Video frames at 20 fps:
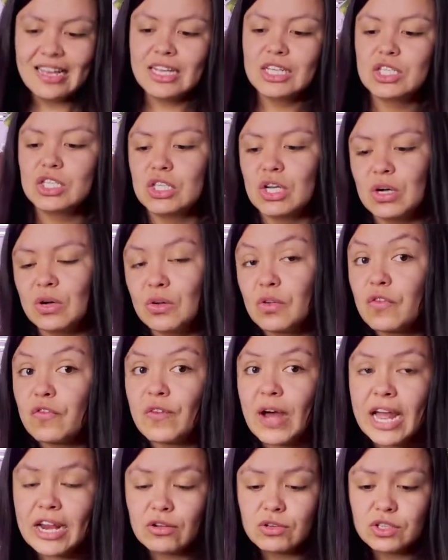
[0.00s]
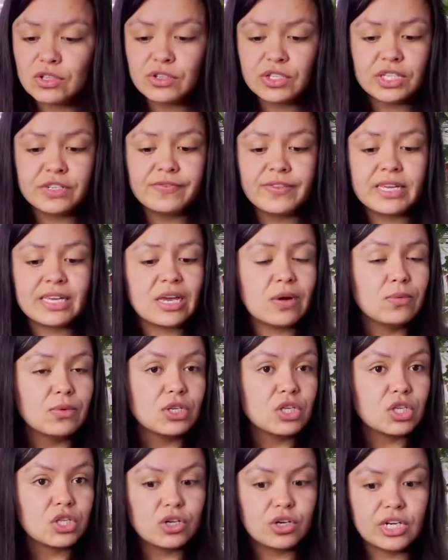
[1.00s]
So Fido certificate
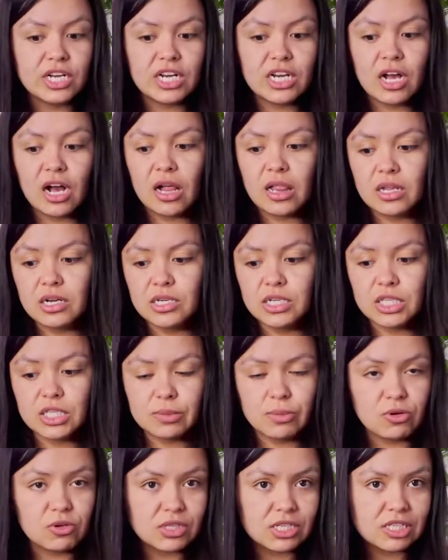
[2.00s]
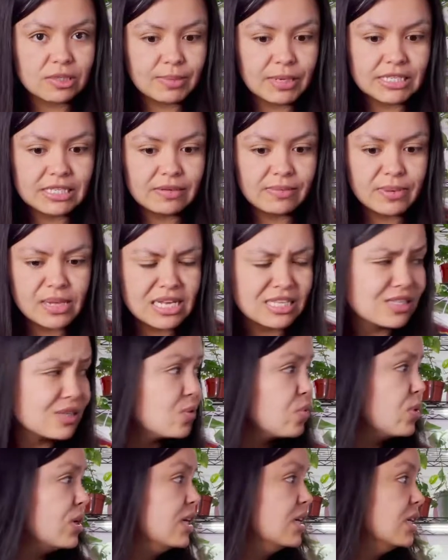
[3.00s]
was $30. Most expensive plant
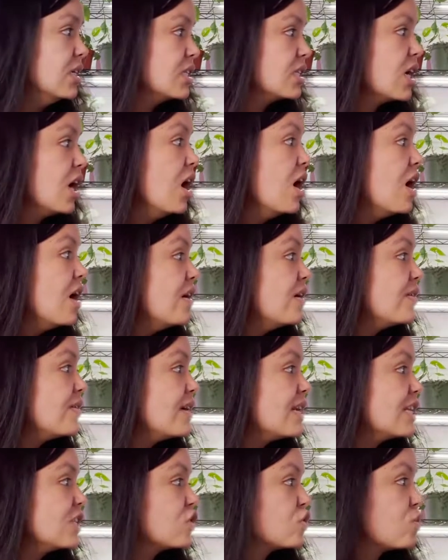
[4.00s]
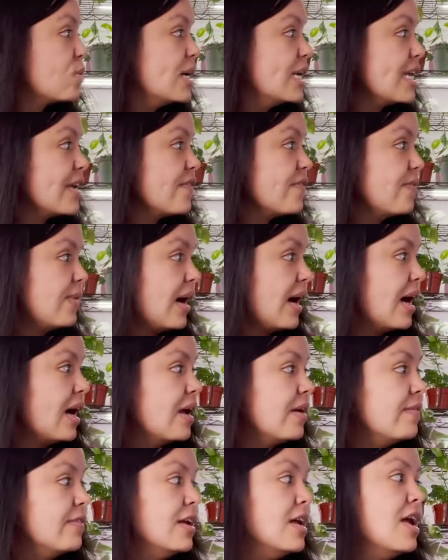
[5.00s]
was
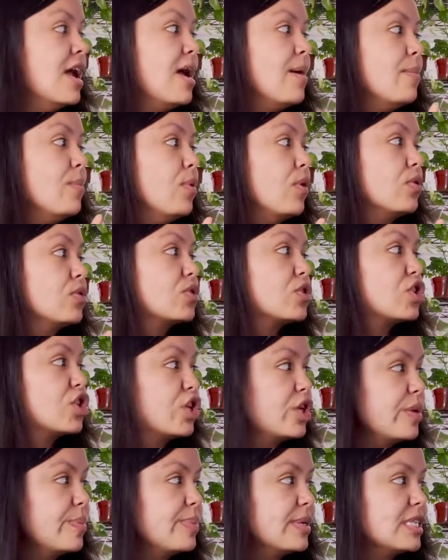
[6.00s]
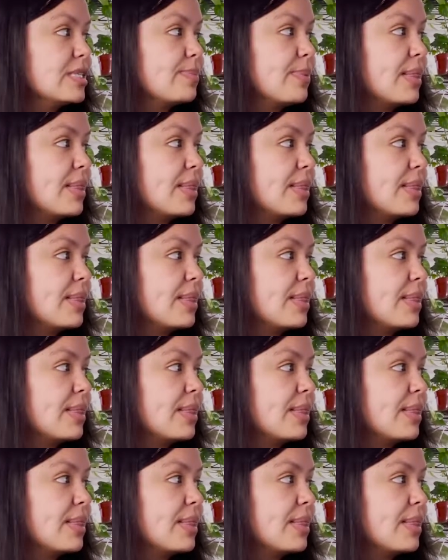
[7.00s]
$125. most cheapest